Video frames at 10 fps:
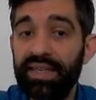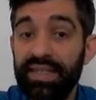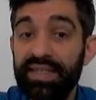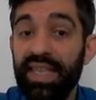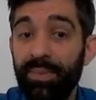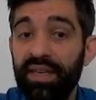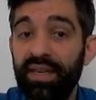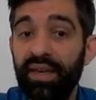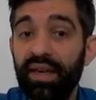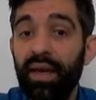systemic
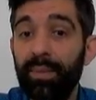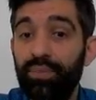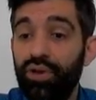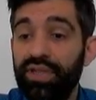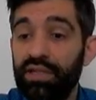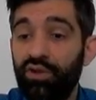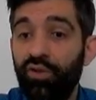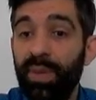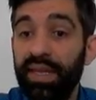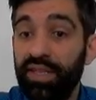process
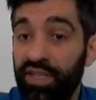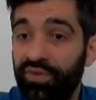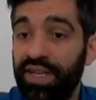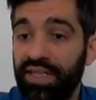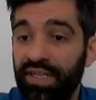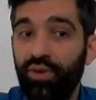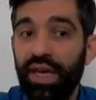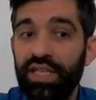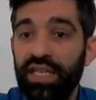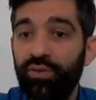of managing risk to
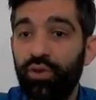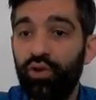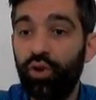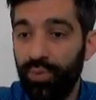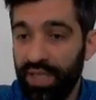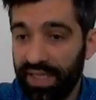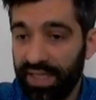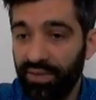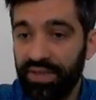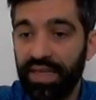achieve your
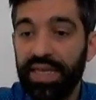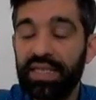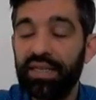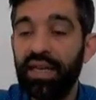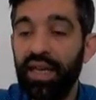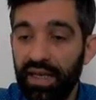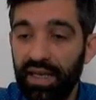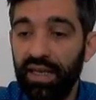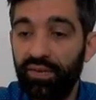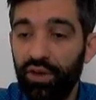objectives. It's
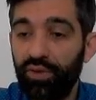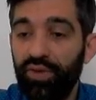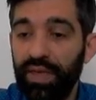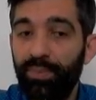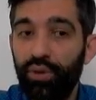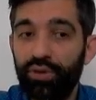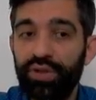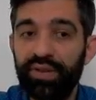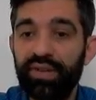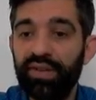one of the
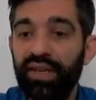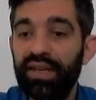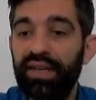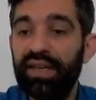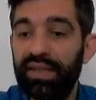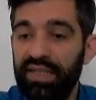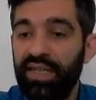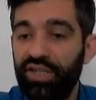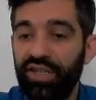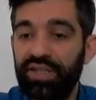important
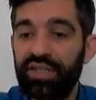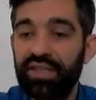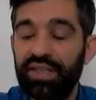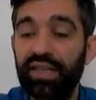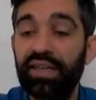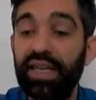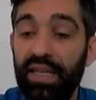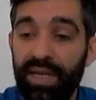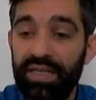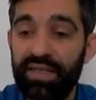discussions
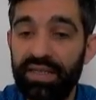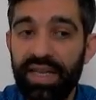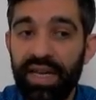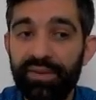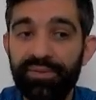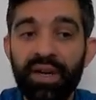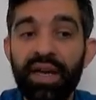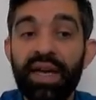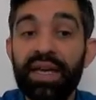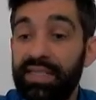in business life.
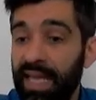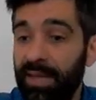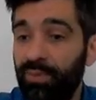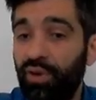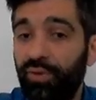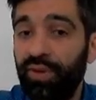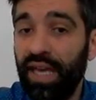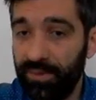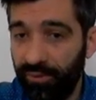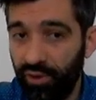Statement of
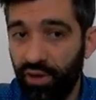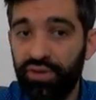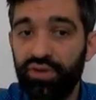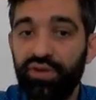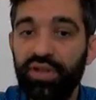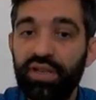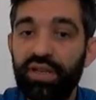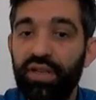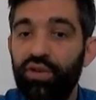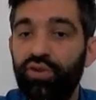cash flows,
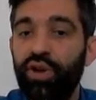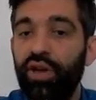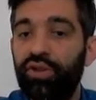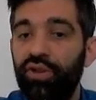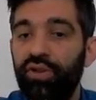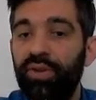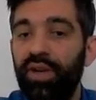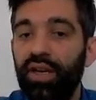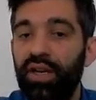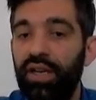you're going to
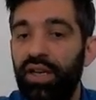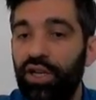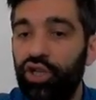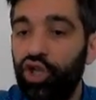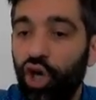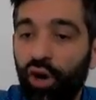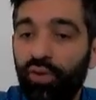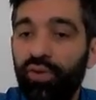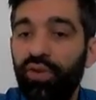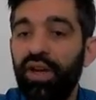
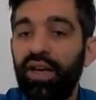show,